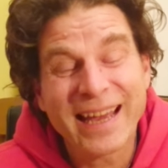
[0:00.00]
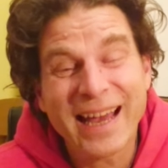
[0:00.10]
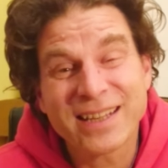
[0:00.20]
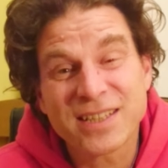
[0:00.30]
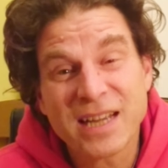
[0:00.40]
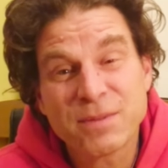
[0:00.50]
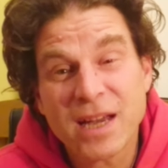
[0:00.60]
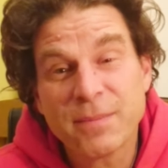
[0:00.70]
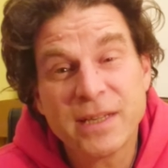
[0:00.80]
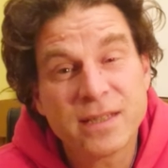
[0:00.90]
At the same
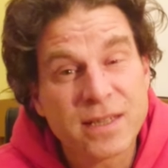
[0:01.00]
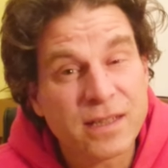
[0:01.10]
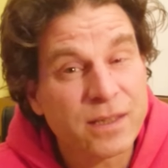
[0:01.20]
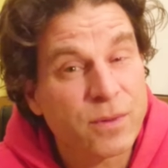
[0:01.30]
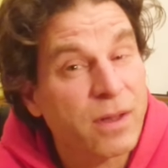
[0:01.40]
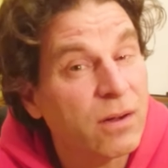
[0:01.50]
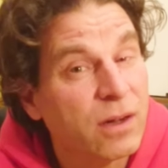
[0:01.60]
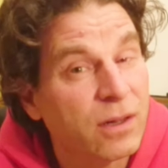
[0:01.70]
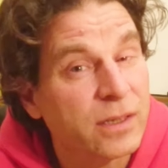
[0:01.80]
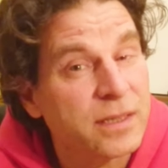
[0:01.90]
time, he's dealing with
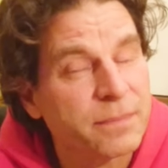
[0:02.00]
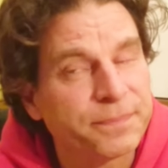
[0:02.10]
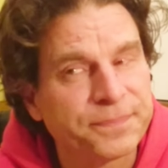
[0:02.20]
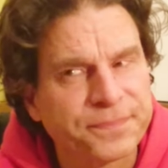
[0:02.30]
alcoholism,